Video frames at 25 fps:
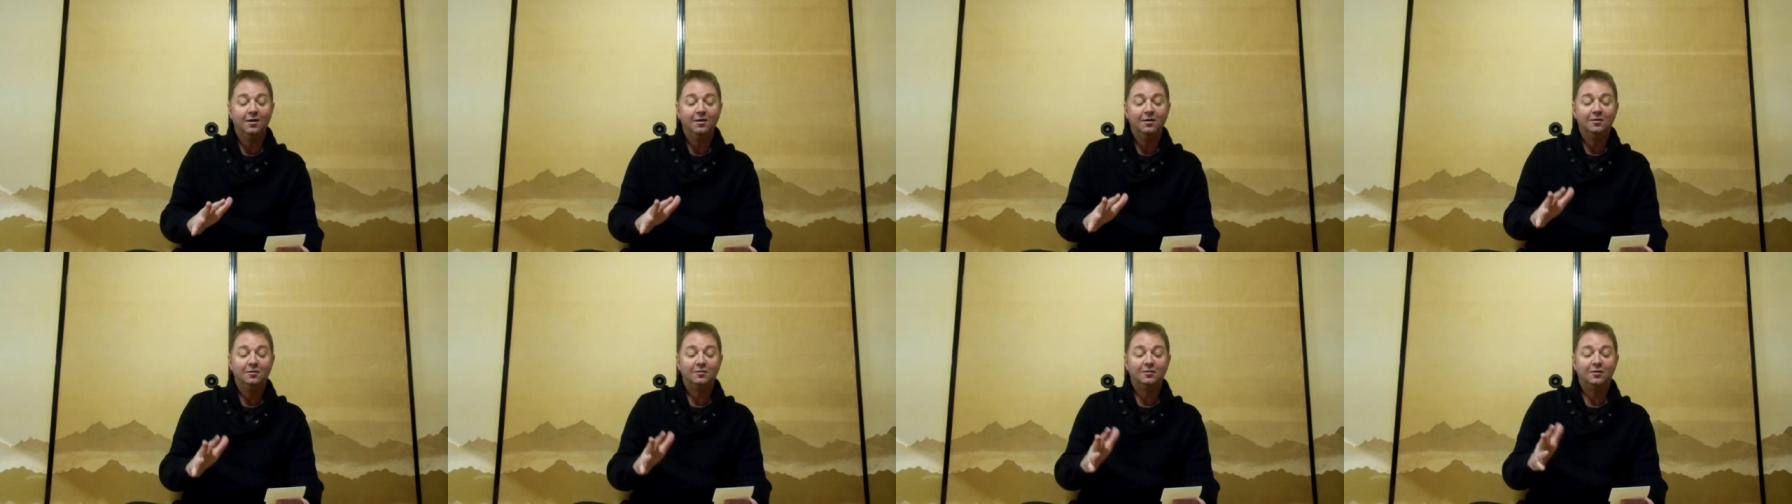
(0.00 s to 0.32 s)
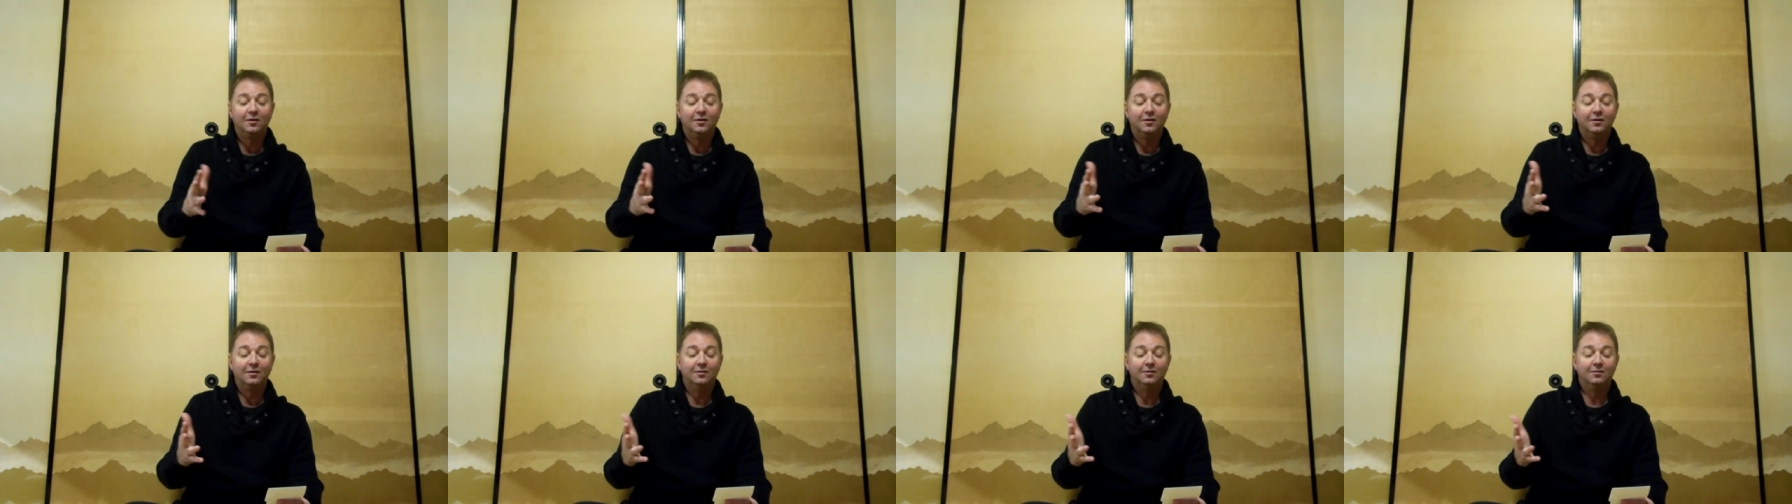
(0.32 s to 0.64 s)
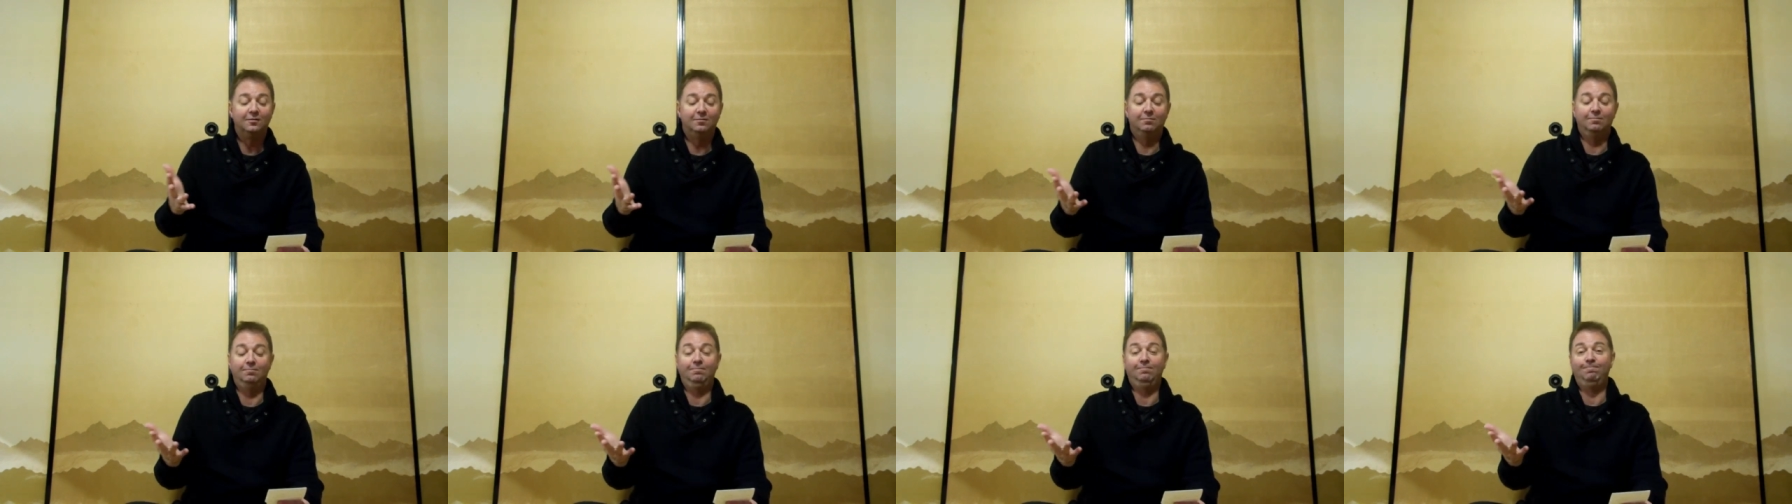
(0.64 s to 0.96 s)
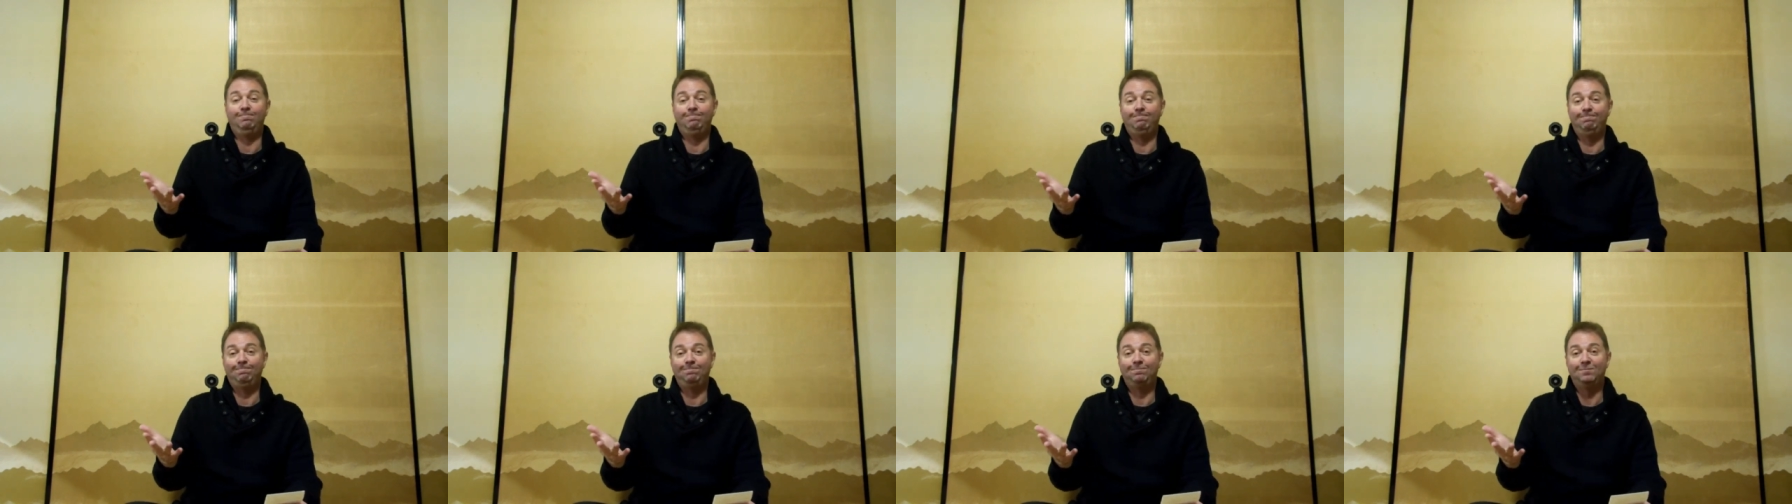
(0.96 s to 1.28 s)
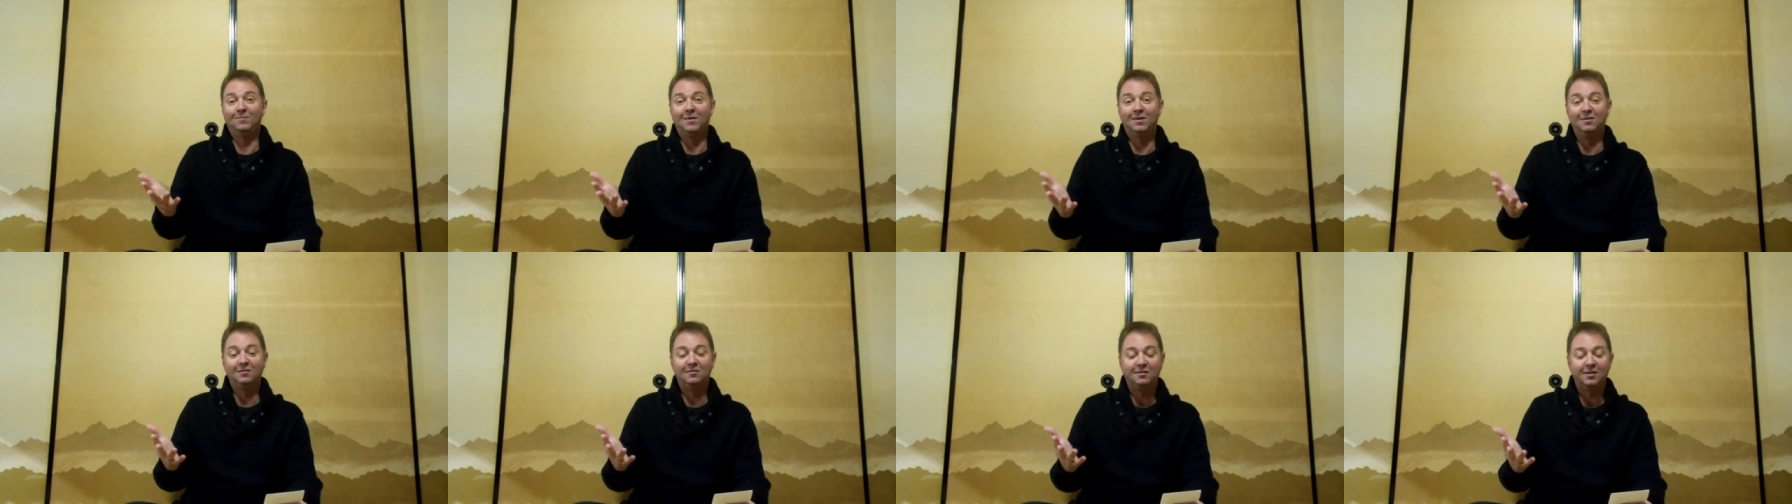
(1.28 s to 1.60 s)
So,
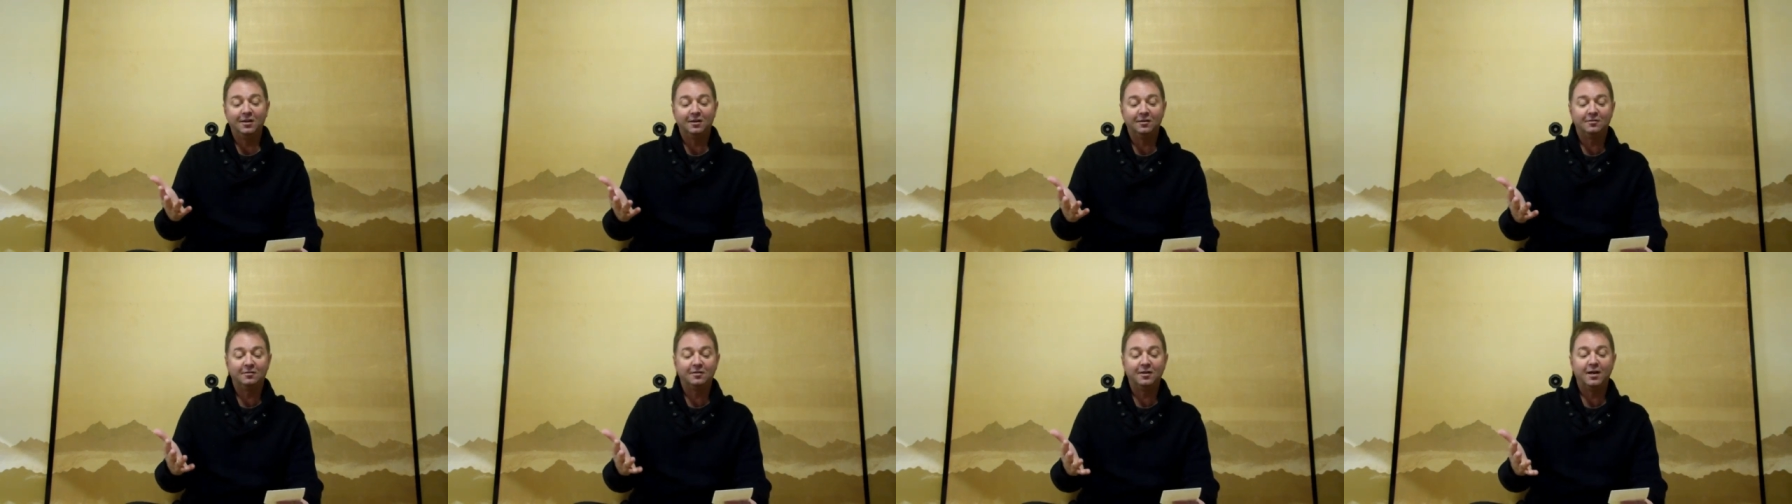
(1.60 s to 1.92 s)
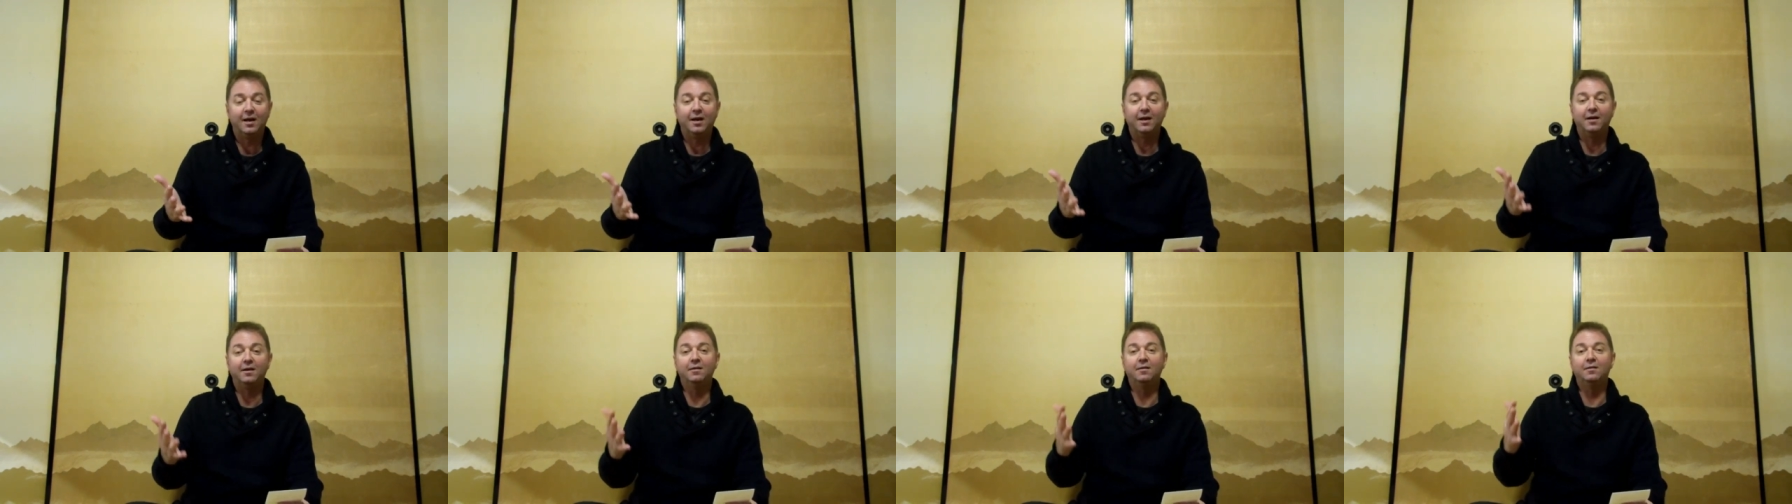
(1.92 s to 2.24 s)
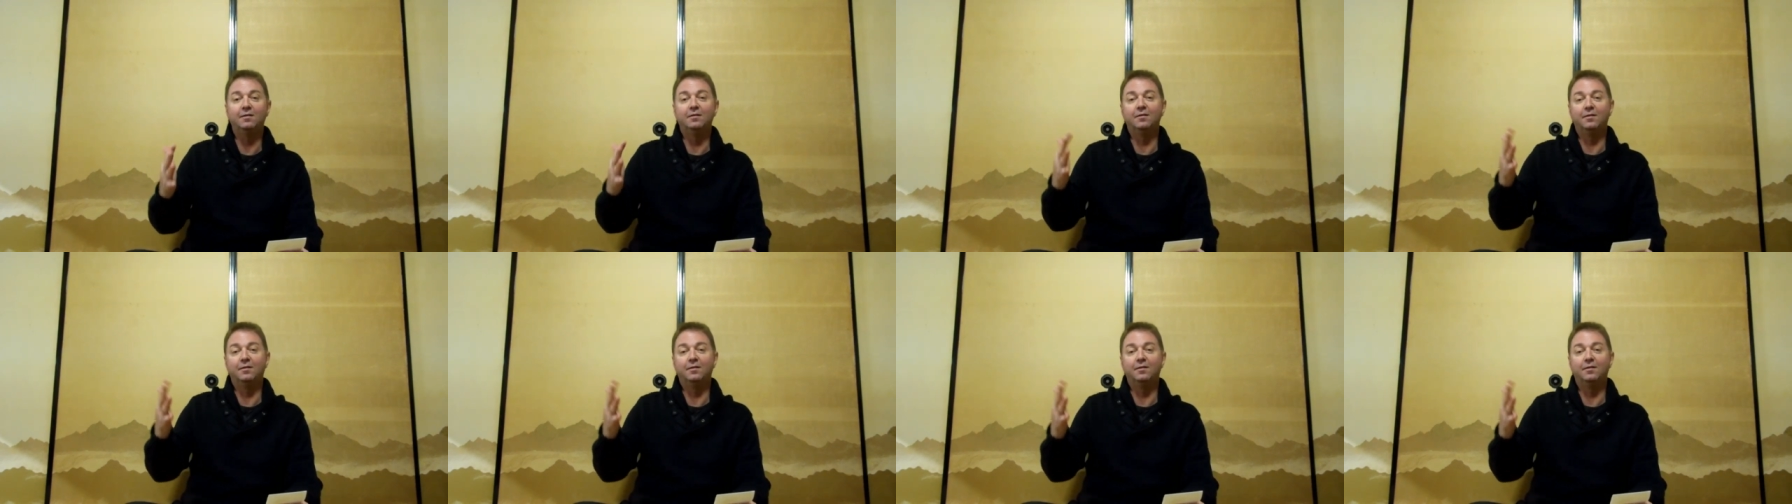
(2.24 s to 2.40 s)
instead of saying